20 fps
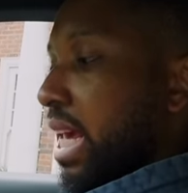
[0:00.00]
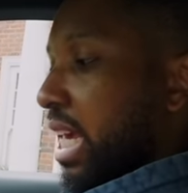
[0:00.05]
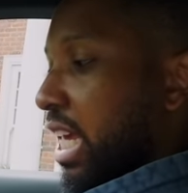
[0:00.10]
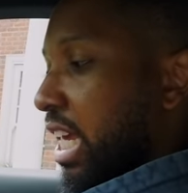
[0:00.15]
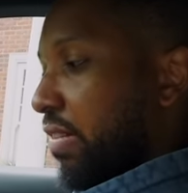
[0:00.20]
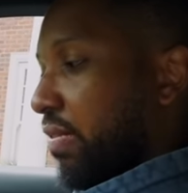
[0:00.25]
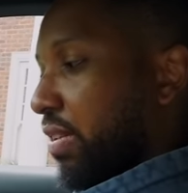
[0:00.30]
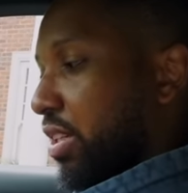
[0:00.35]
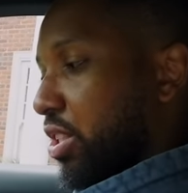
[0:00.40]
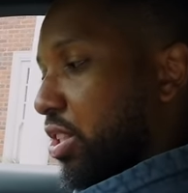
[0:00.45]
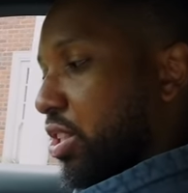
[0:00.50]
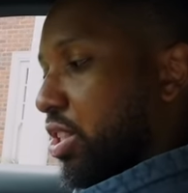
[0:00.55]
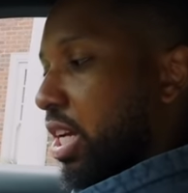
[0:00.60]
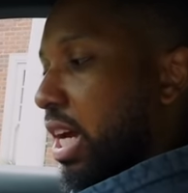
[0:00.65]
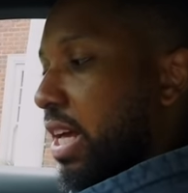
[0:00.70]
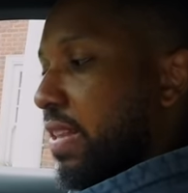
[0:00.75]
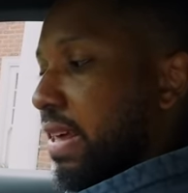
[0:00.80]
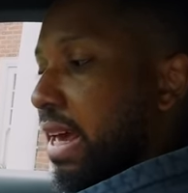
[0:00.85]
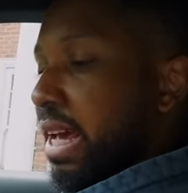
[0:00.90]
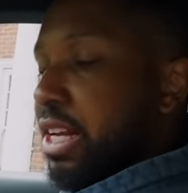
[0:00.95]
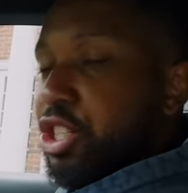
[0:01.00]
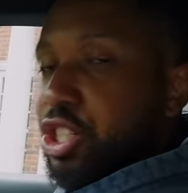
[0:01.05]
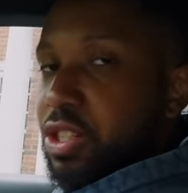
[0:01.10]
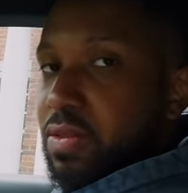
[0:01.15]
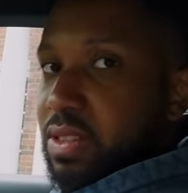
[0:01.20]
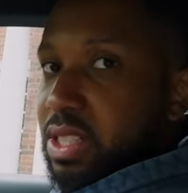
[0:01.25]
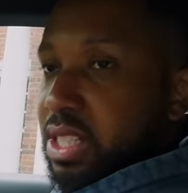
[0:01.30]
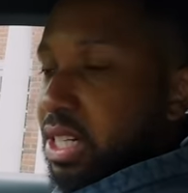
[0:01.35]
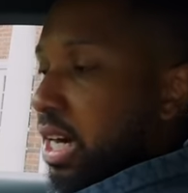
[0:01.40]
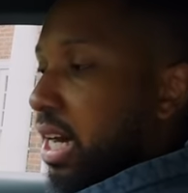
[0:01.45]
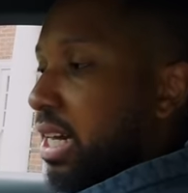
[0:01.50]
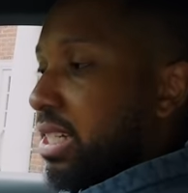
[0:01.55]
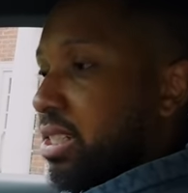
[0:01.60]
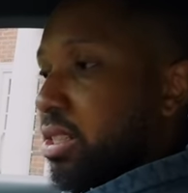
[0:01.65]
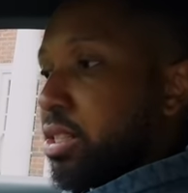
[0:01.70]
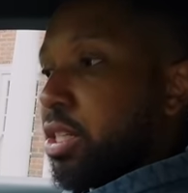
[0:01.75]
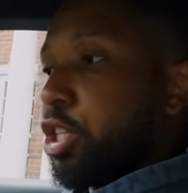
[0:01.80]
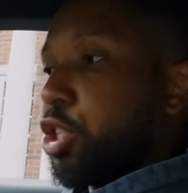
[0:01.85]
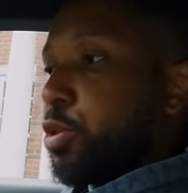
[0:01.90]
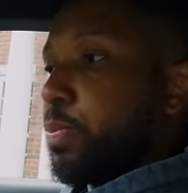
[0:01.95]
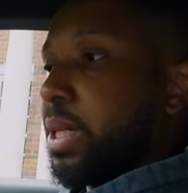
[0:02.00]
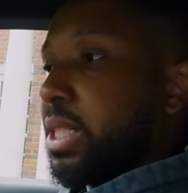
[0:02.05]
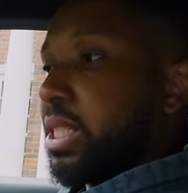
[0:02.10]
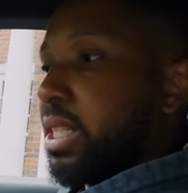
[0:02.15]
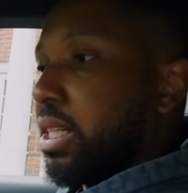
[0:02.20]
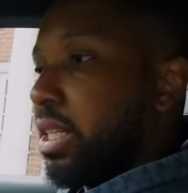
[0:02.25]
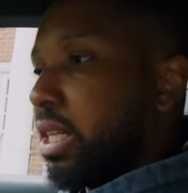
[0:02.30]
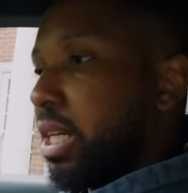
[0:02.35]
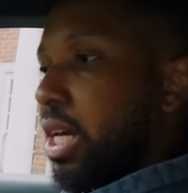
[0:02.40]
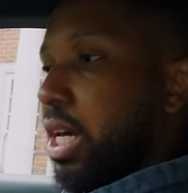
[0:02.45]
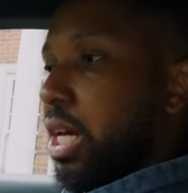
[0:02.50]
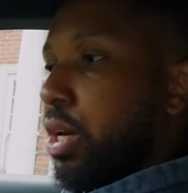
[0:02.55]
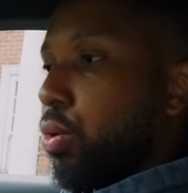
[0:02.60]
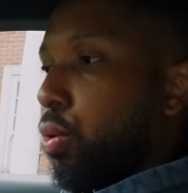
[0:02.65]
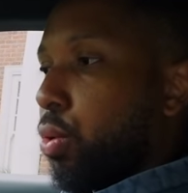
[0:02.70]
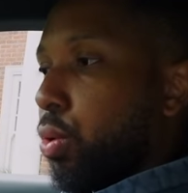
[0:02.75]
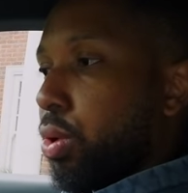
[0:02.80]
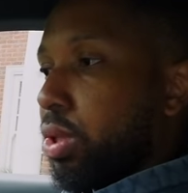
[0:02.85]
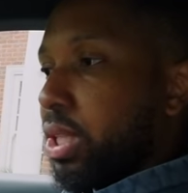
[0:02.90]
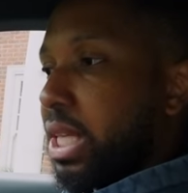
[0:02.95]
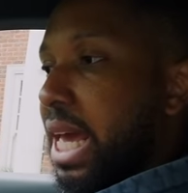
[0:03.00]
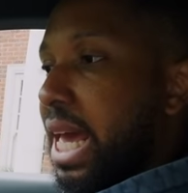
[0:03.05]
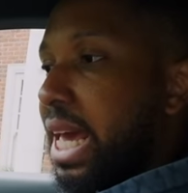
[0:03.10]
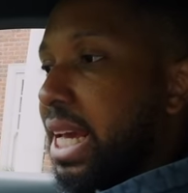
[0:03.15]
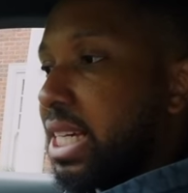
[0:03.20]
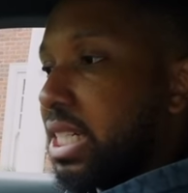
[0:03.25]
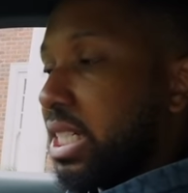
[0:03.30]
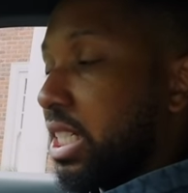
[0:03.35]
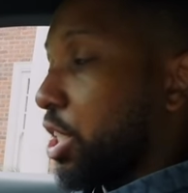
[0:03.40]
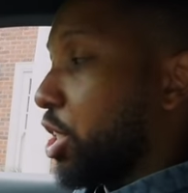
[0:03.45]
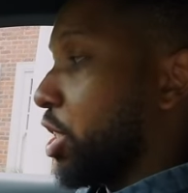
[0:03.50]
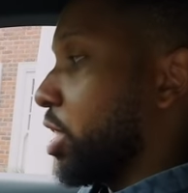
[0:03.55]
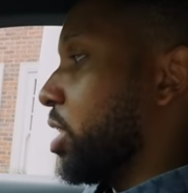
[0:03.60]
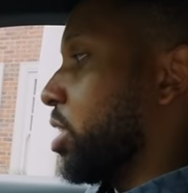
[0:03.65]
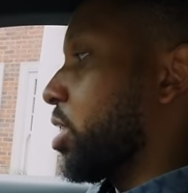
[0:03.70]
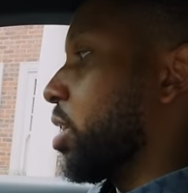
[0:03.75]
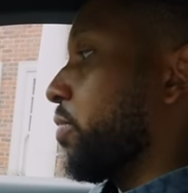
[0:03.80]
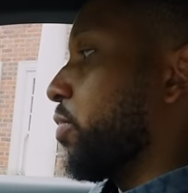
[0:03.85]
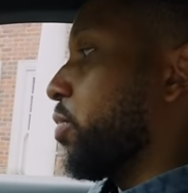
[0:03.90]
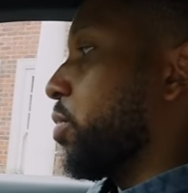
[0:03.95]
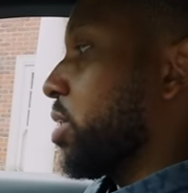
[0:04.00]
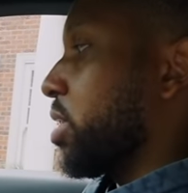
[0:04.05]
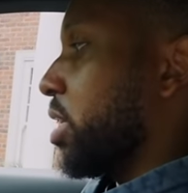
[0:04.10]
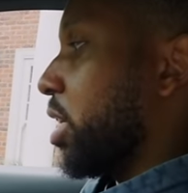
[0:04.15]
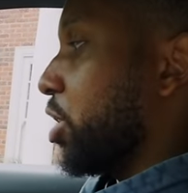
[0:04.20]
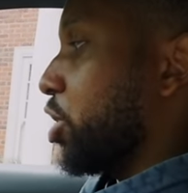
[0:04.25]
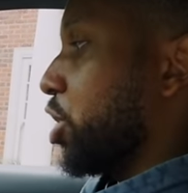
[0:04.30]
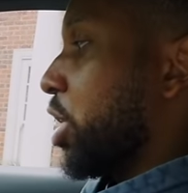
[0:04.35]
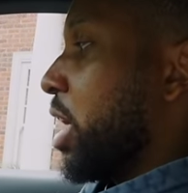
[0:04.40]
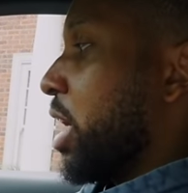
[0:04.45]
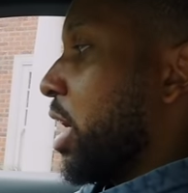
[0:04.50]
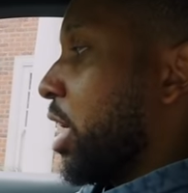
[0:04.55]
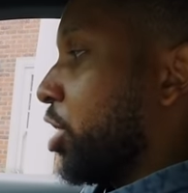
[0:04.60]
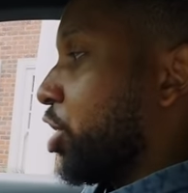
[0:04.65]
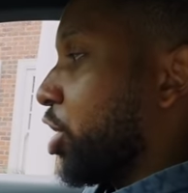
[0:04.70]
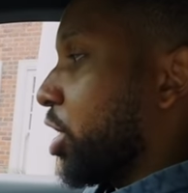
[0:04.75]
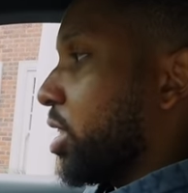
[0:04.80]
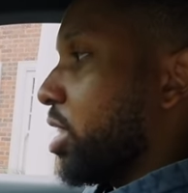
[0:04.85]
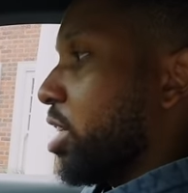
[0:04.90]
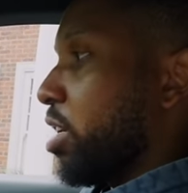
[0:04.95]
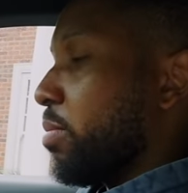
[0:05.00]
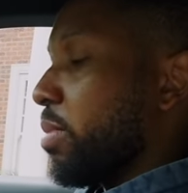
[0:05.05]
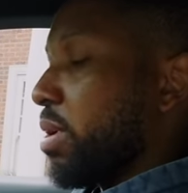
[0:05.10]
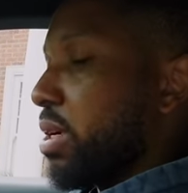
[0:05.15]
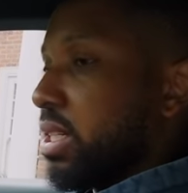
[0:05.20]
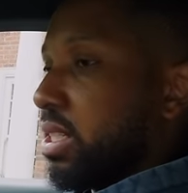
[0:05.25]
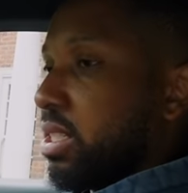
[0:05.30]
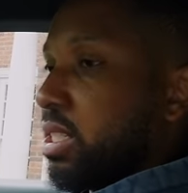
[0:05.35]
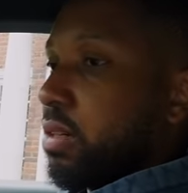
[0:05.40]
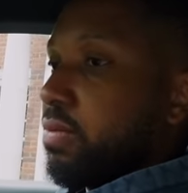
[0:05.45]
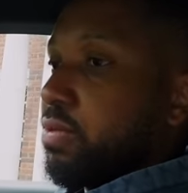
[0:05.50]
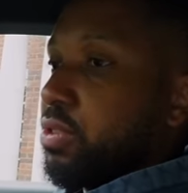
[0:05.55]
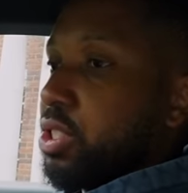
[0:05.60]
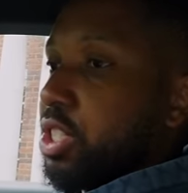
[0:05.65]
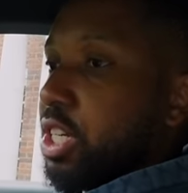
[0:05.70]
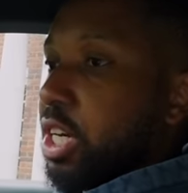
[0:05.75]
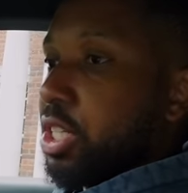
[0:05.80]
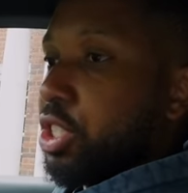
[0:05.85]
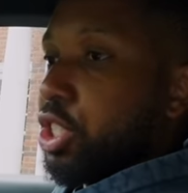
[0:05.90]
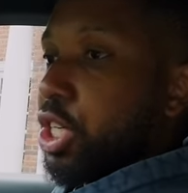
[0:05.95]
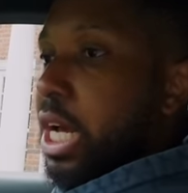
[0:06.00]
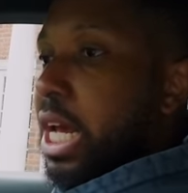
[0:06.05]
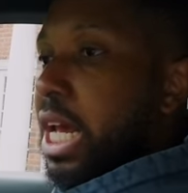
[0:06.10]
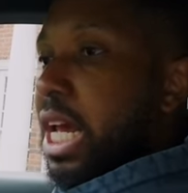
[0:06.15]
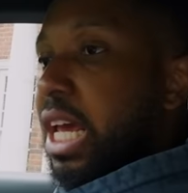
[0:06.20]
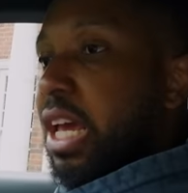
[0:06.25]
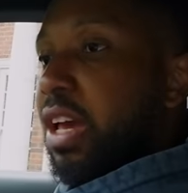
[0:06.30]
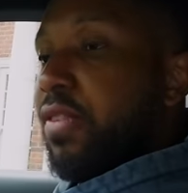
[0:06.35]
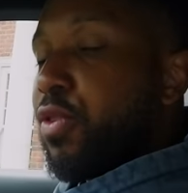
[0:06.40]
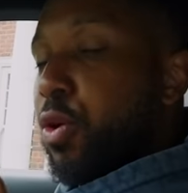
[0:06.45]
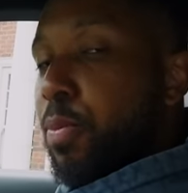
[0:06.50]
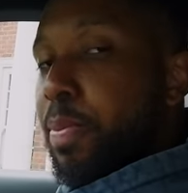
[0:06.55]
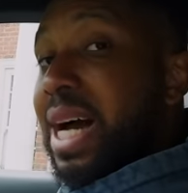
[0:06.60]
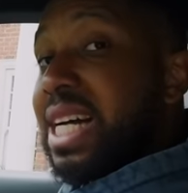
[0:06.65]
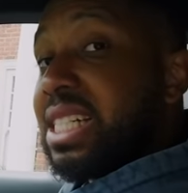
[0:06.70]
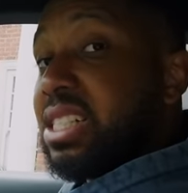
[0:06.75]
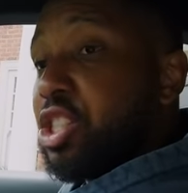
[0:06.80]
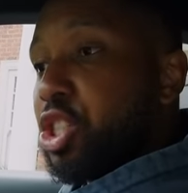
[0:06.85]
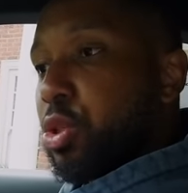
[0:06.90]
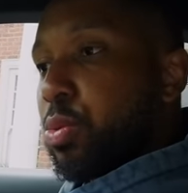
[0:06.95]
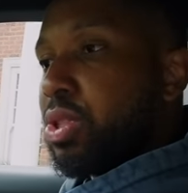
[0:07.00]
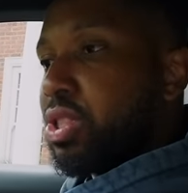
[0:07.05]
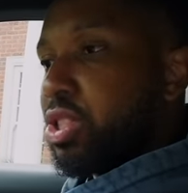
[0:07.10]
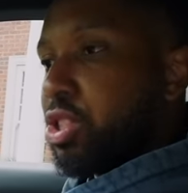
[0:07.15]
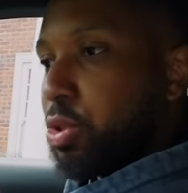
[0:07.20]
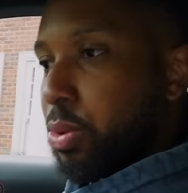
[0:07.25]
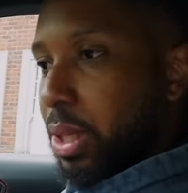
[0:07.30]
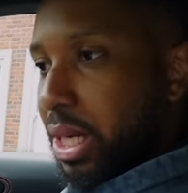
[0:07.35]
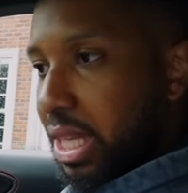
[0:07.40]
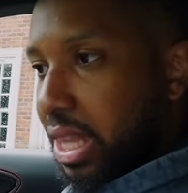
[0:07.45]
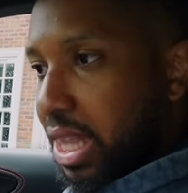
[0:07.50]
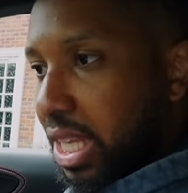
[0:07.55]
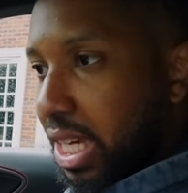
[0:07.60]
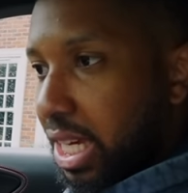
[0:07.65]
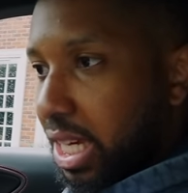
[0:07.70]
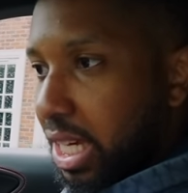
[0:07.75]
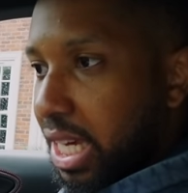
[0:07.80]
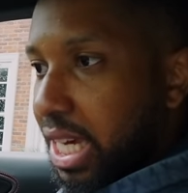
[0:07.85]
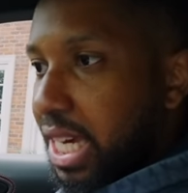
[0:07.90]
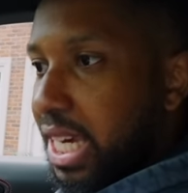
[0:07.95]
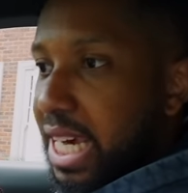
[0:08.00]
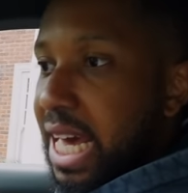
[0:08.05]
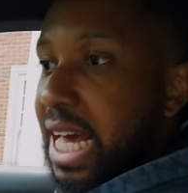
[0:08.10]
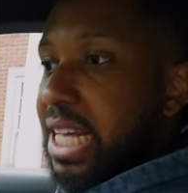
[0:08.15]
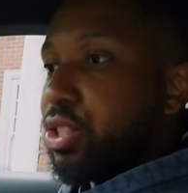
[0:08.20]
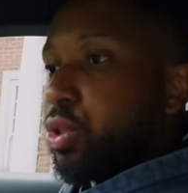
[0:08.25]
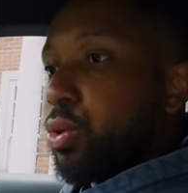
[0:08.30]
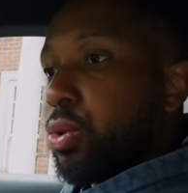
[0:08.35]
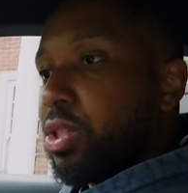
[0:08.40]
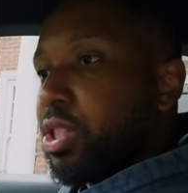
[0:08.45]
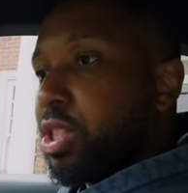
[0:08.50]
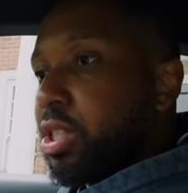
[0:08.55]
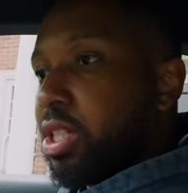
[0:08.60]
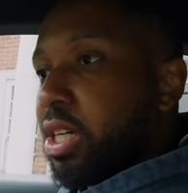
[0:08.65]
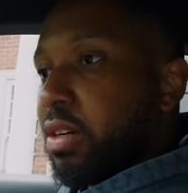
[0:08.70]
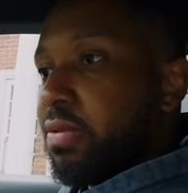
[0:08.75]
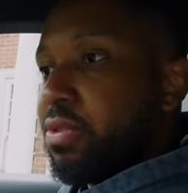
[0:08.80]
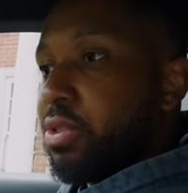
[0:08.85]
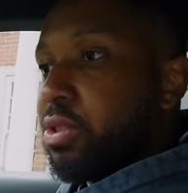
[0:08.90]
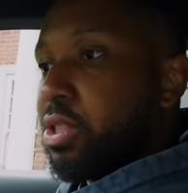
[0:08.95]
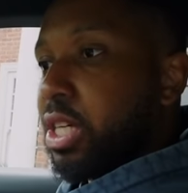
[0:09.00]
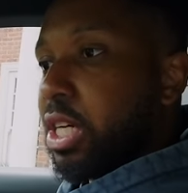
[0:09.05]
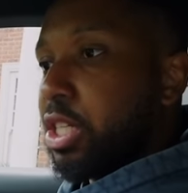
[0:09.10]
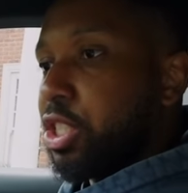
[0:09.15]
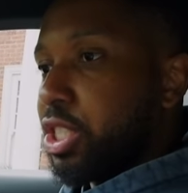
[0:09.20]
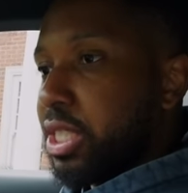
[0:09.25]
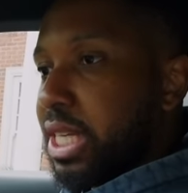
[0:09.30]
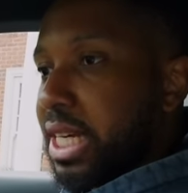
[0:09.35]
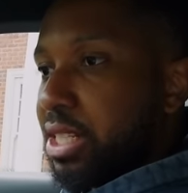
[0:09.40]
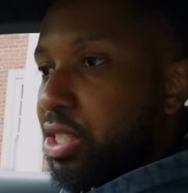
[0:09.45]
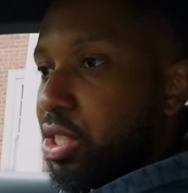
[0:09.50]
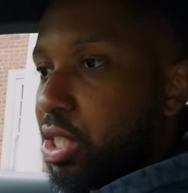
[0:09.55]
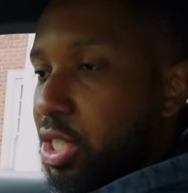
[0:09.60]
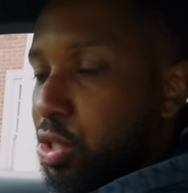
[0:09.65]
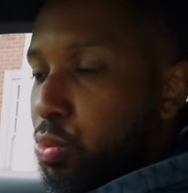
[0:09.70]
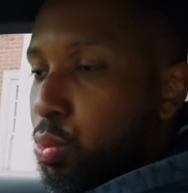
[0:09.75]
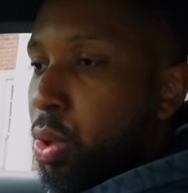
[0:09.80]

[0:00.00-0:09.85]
Even to start the engine of the car is a touch button all the air conditioning is done through touch, adjusting your mirrors is done through touch. If your passenger wants to do anything, that's also done through touch thanks to this